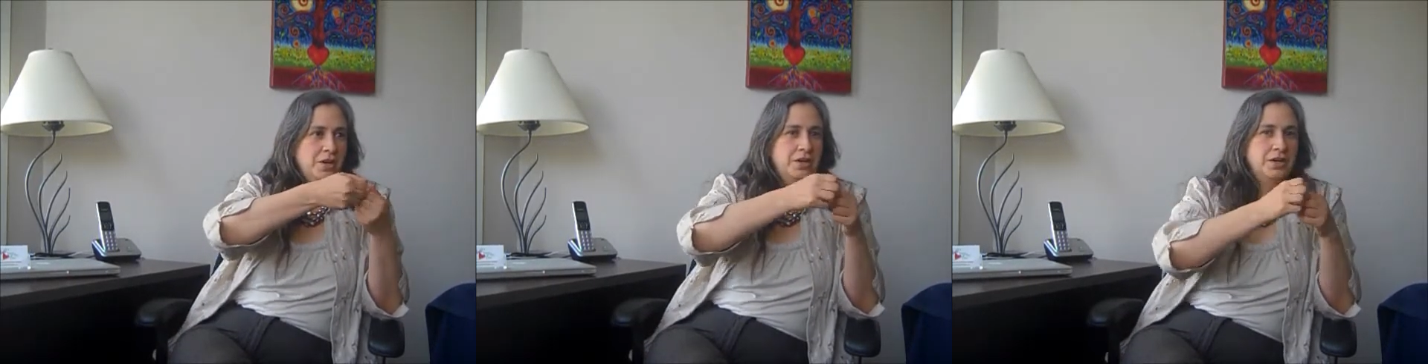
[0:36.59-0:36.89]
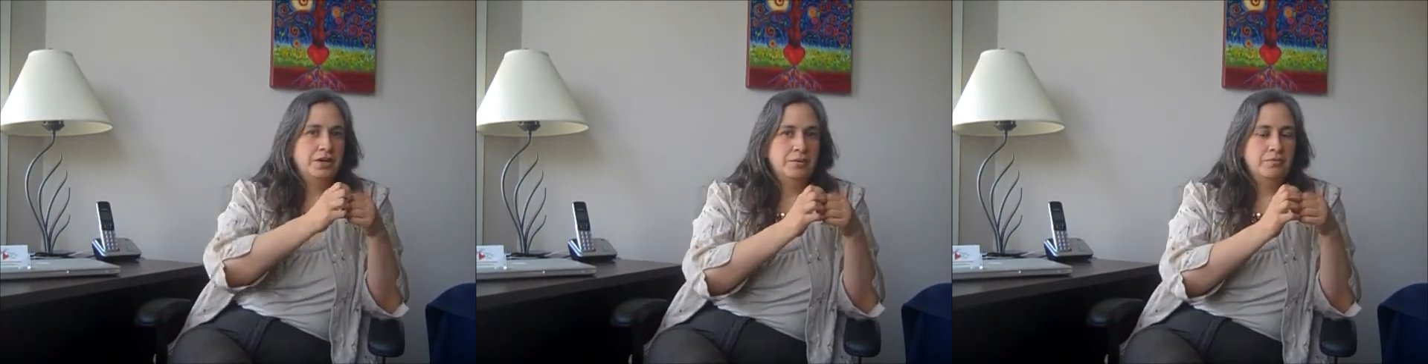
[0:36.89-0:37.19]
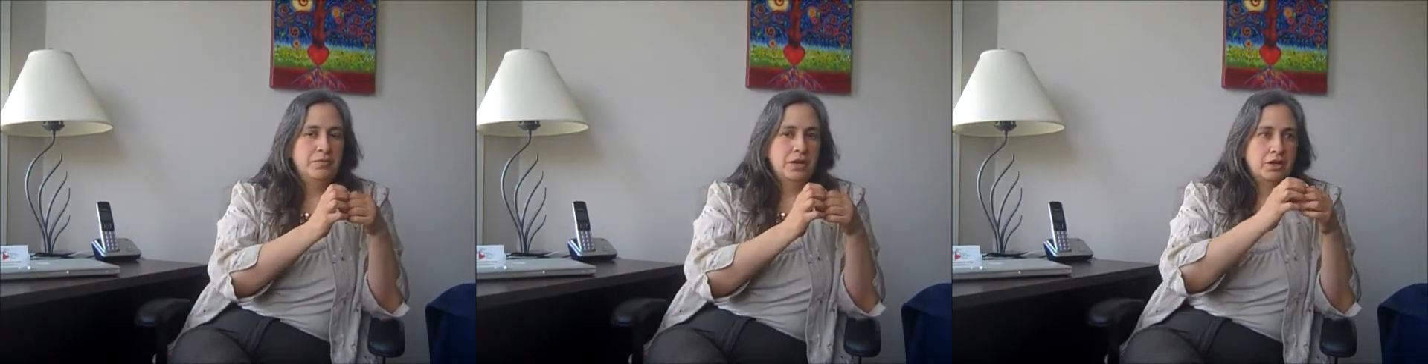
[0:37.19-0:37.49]

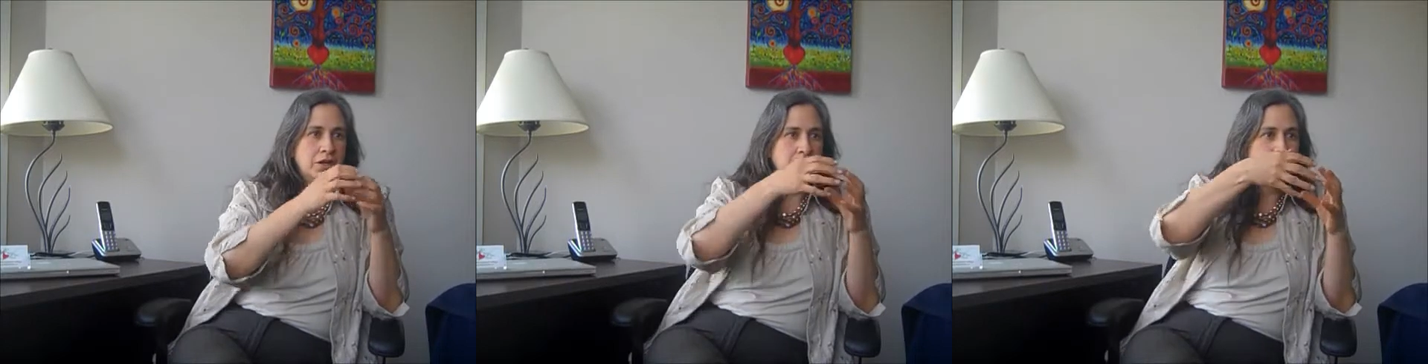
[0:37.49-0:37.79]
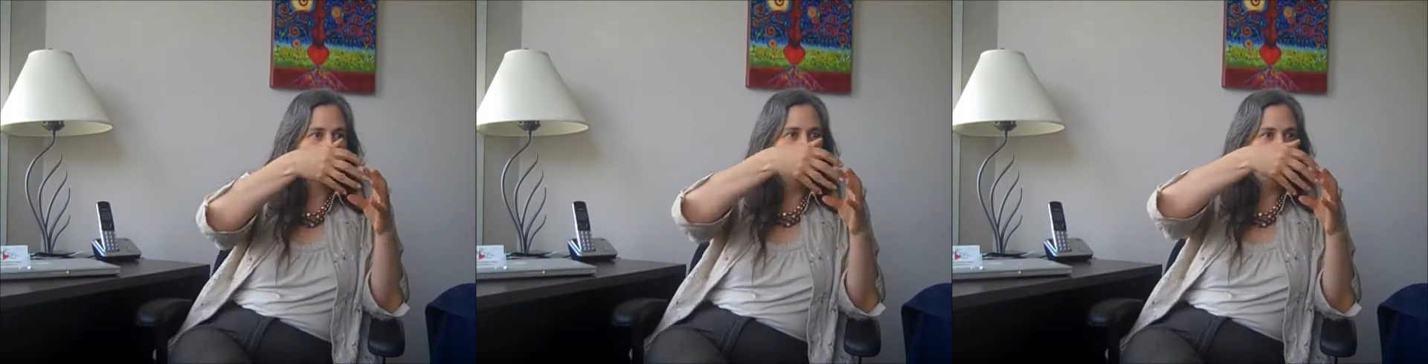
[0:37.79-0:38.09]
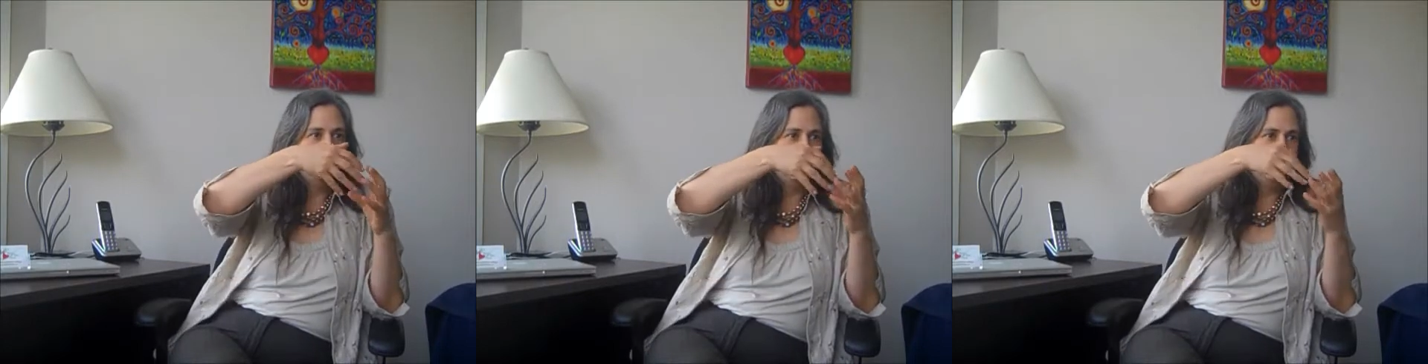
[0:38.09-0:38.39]
And collagen is
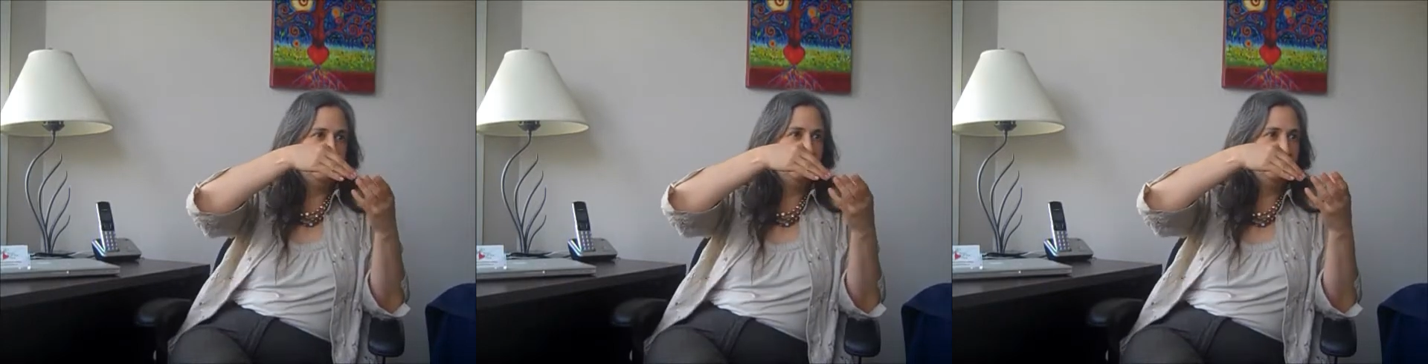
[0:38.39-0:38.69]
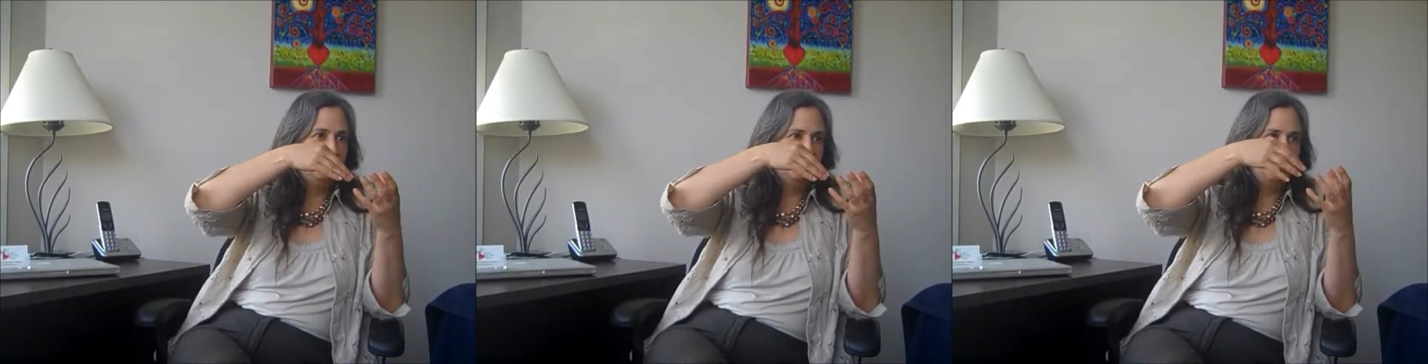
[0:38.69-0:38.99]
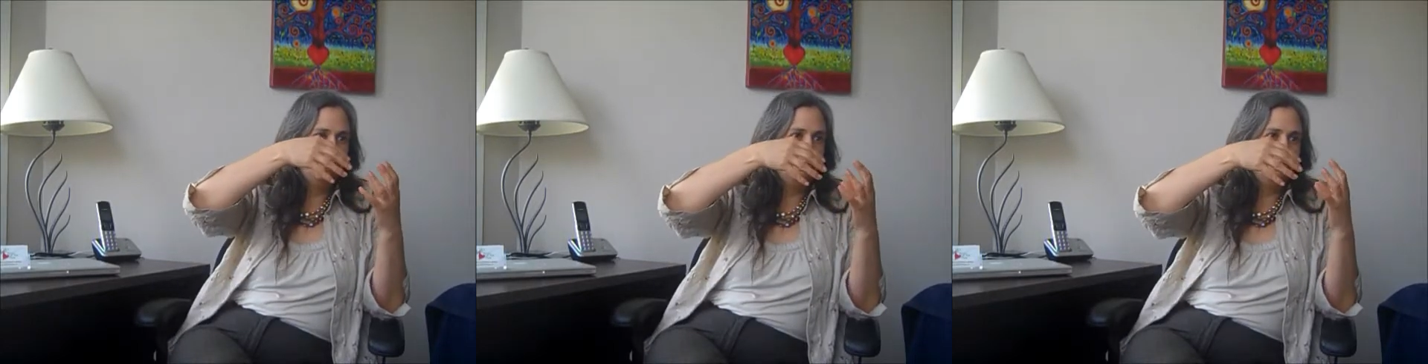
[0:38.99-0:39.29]
more
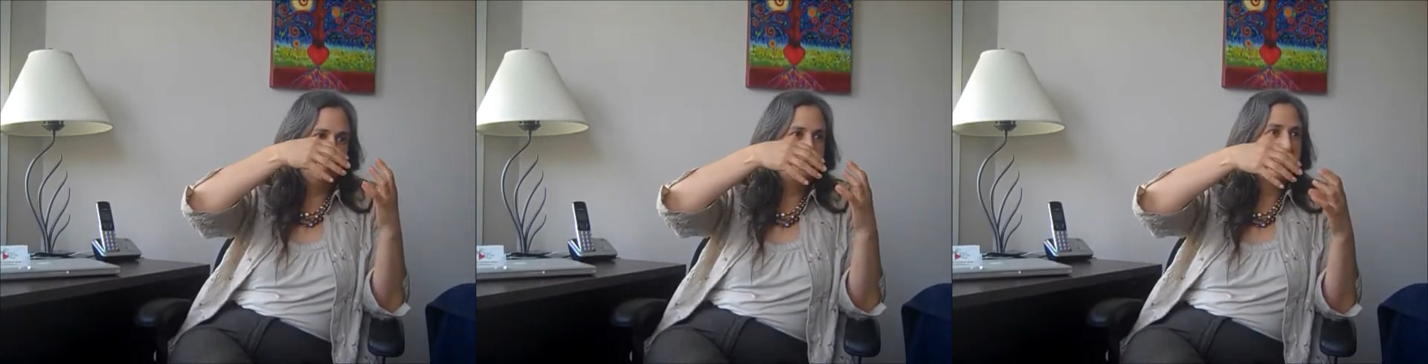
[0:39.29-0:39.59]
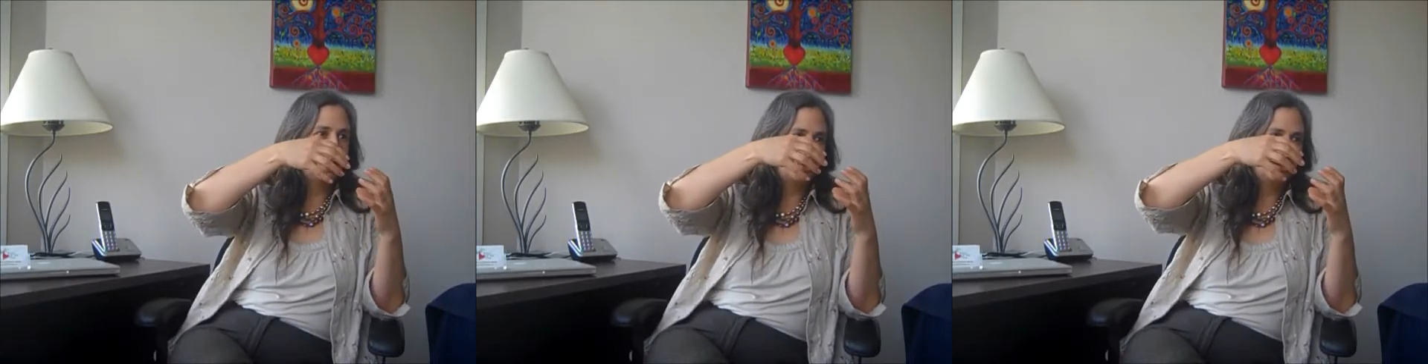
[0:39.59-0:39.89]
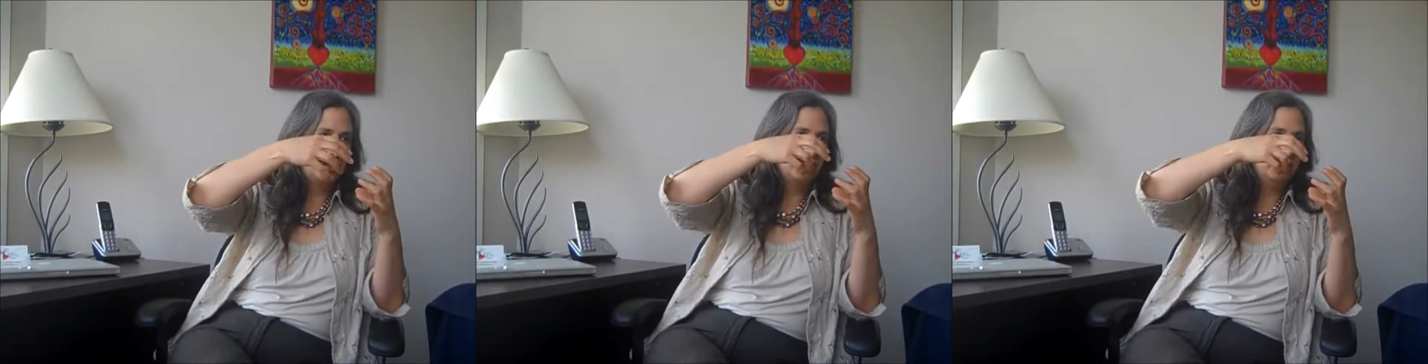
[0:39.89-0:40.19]

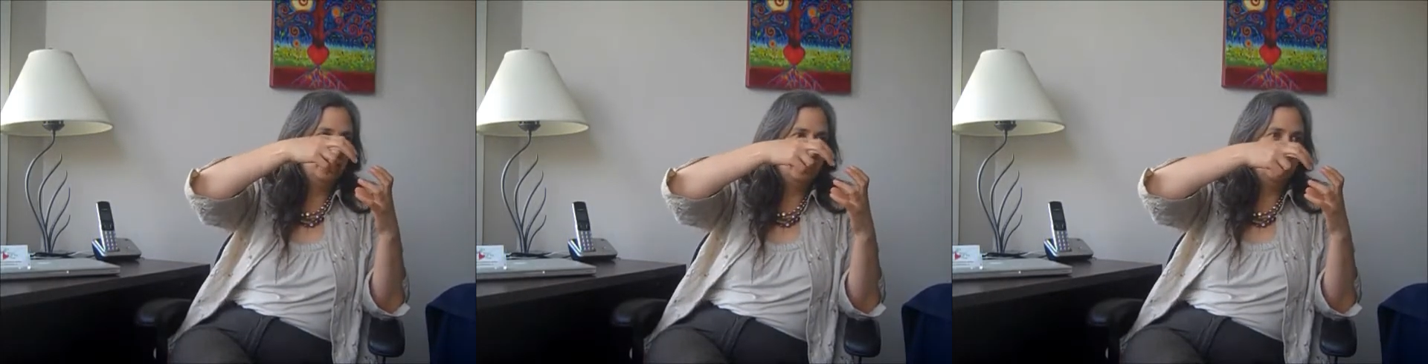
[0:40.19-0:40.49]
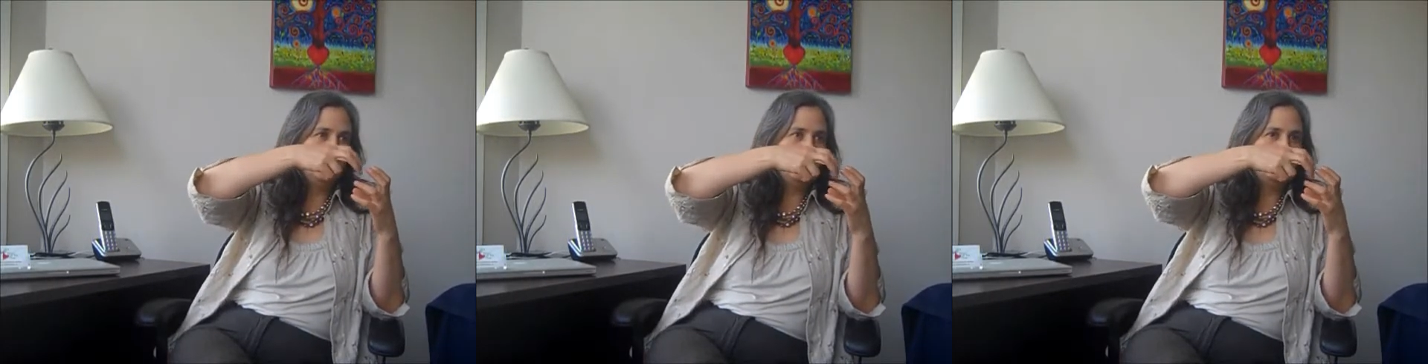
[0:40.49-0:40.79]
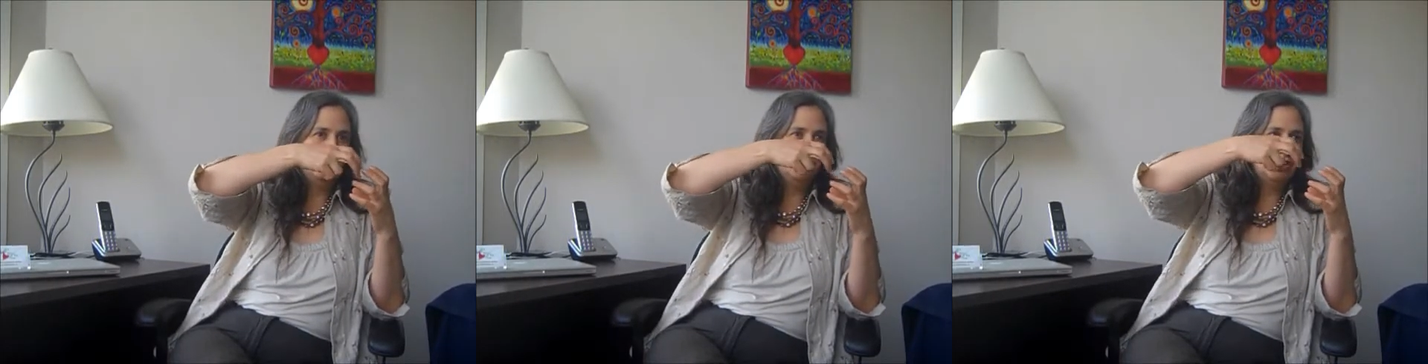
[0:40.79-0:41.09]
structured. It's like you
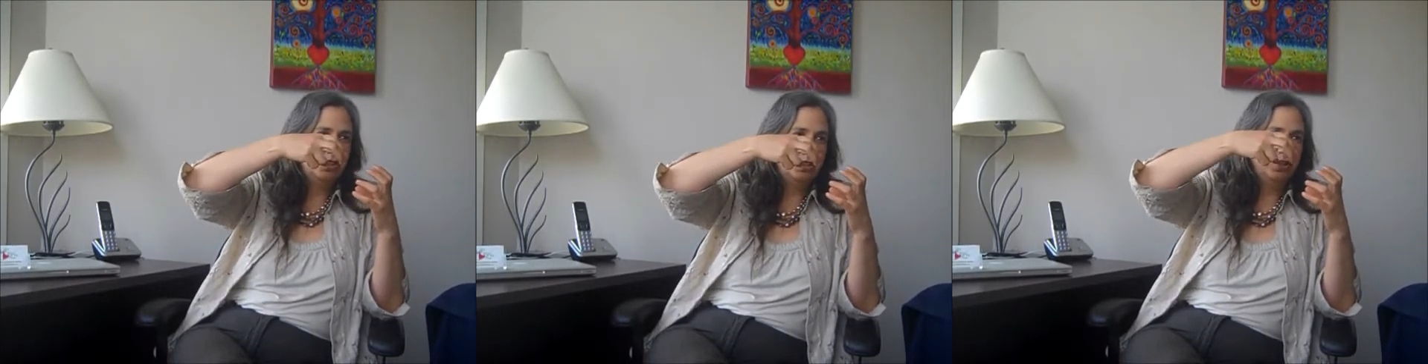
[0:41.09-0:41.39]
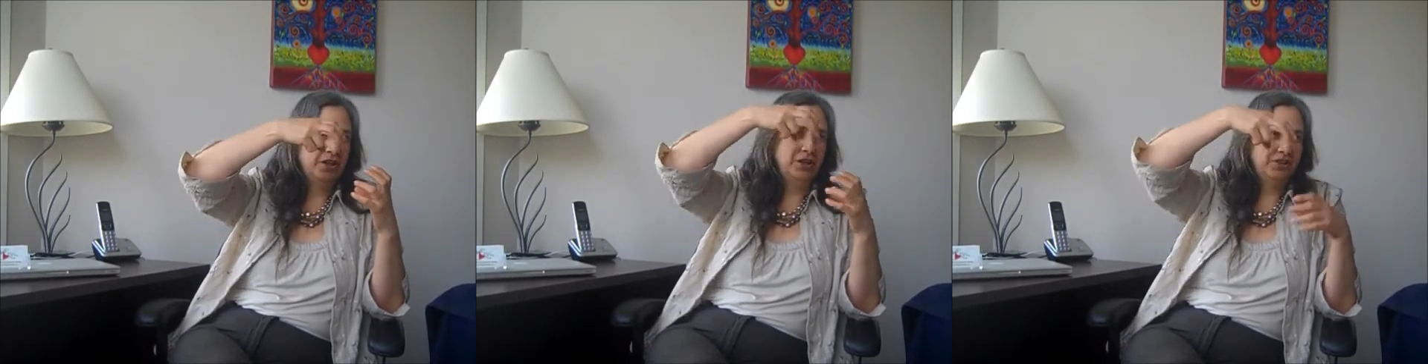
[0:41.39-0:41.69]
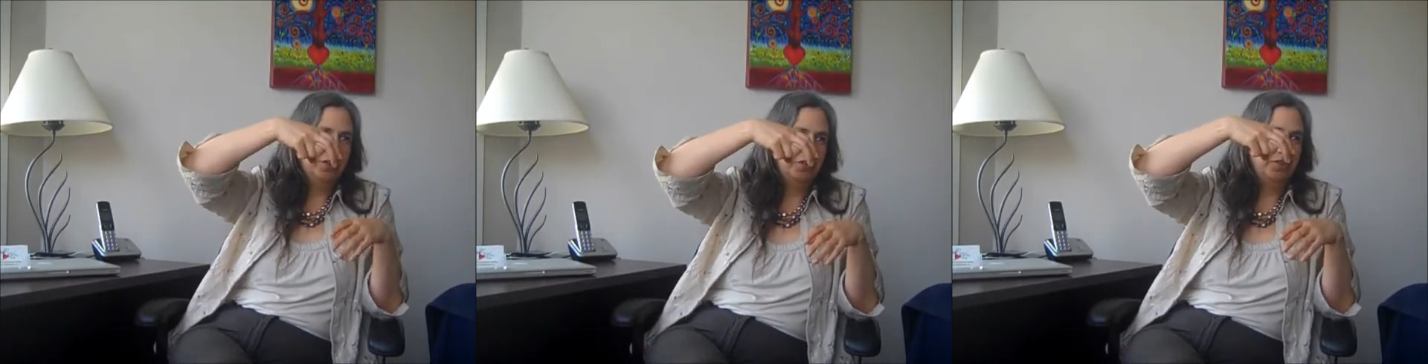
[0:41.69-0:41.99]
stretch it and it
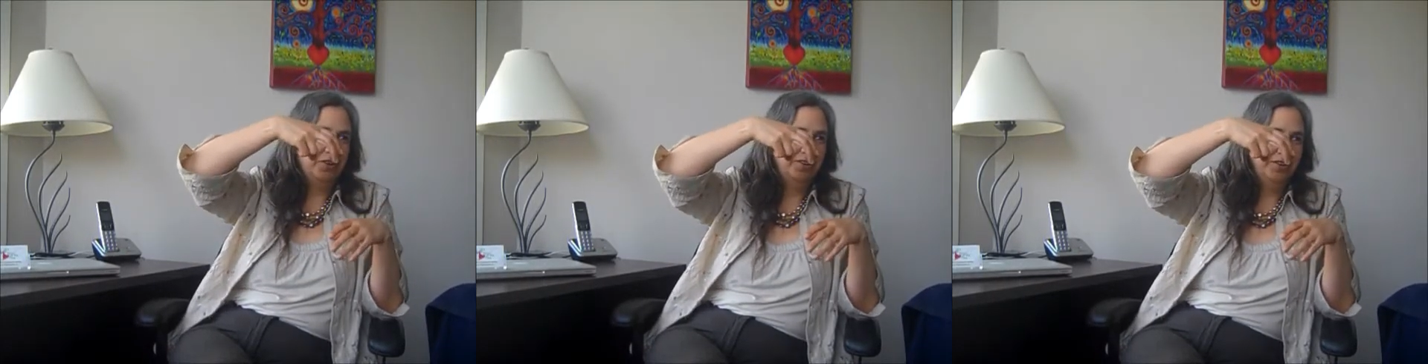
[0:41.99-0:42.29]
stays there.